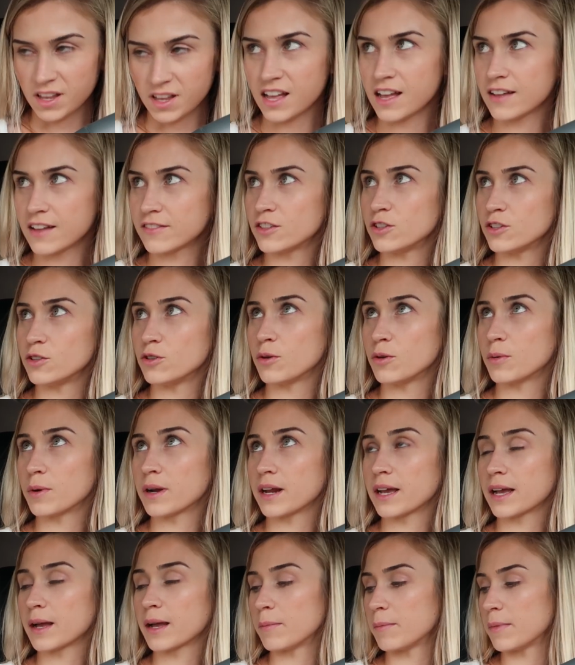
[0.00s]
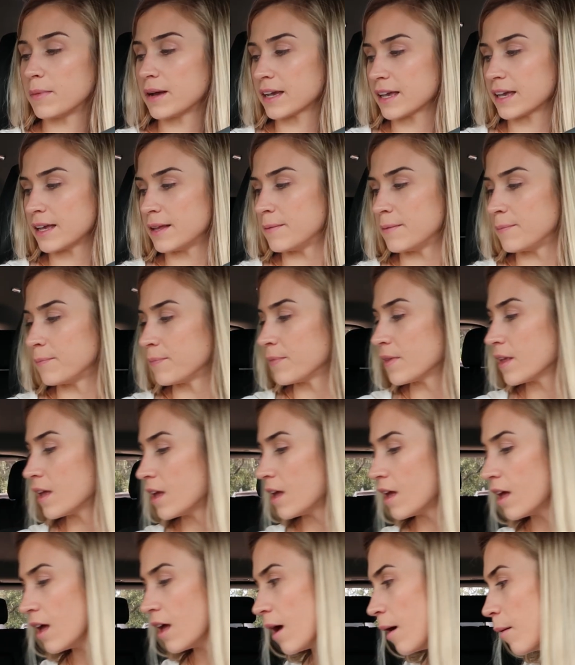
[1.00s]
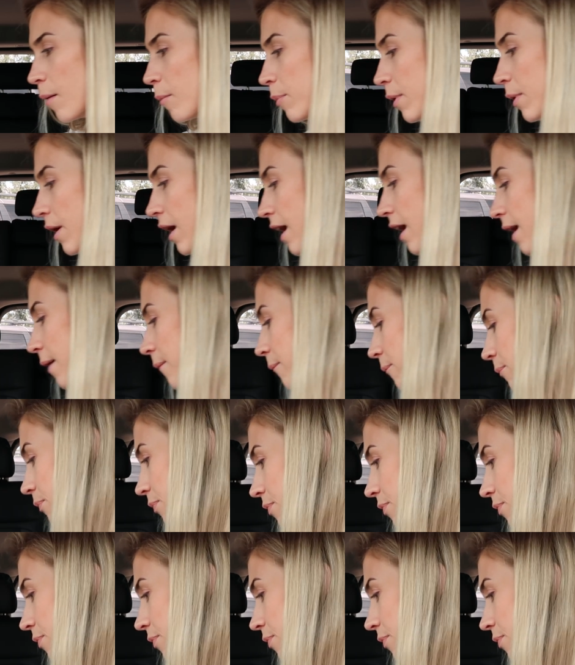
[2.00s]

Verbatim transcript: I'll have to do it when I come back in. But